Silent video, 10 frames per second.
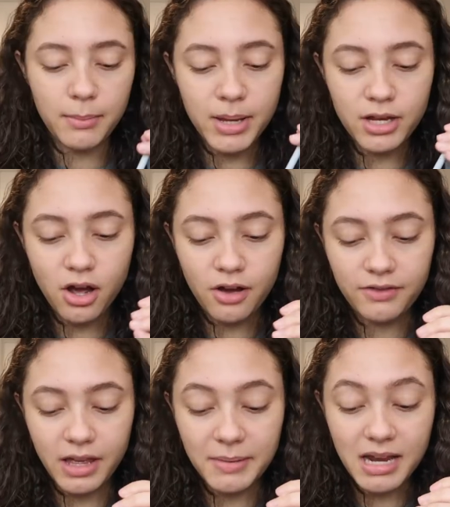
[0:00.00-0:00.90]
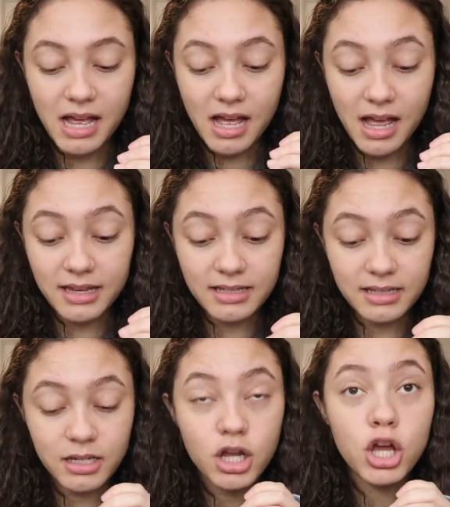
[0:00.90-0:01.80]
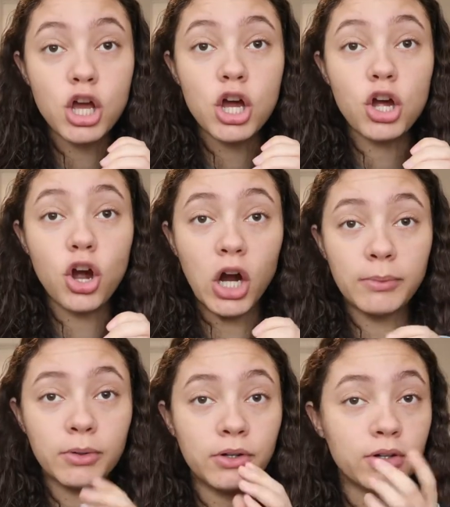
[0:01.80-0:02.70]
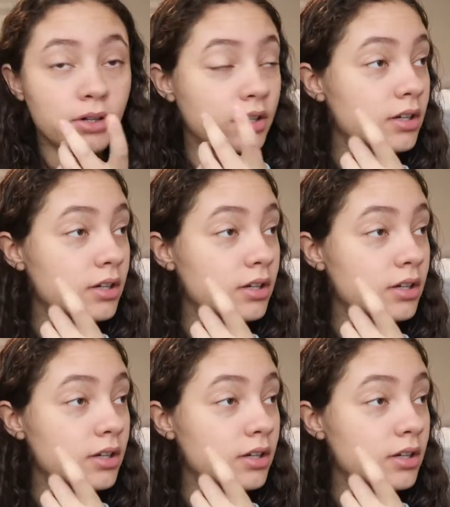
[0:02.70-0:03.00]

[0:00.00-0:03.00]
I made coffee. I made an iced caramel